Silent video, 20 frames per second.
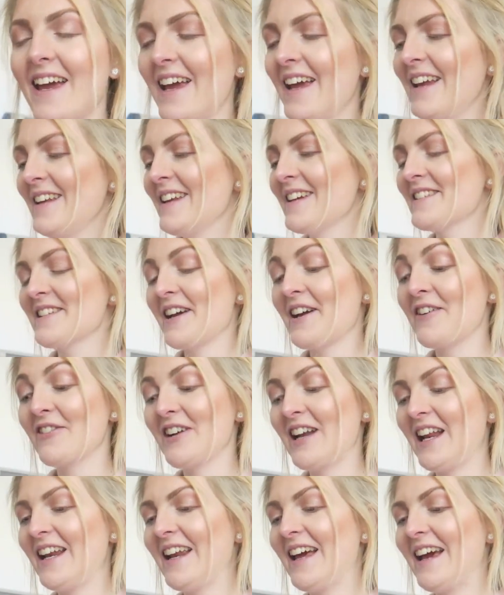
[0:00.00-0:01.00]
And yes, I
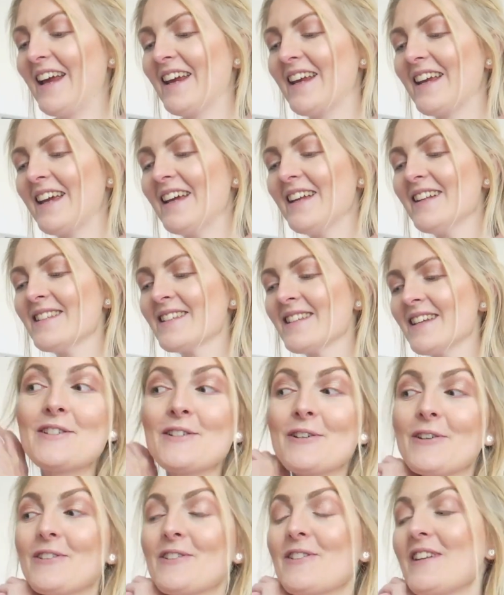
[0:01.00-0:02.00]
really like it.
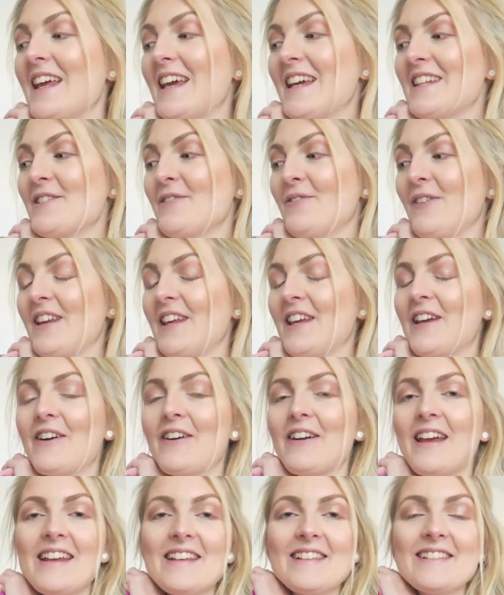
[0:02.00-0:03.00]
So today's
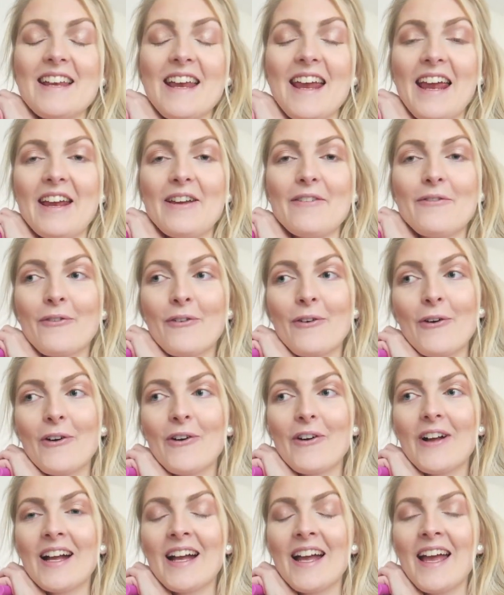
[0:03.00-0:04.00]
video is a
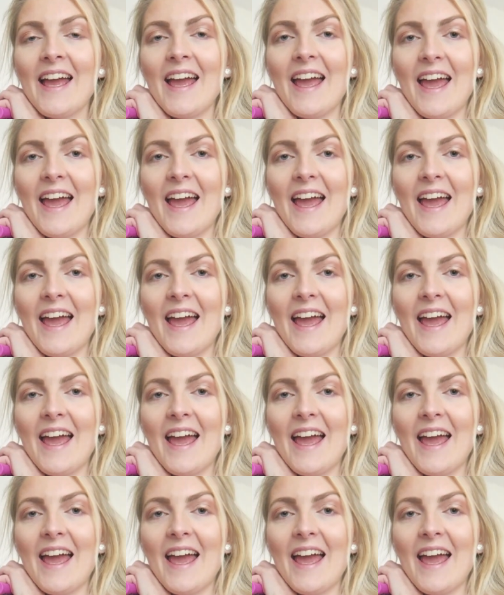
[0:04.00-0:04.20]
vlog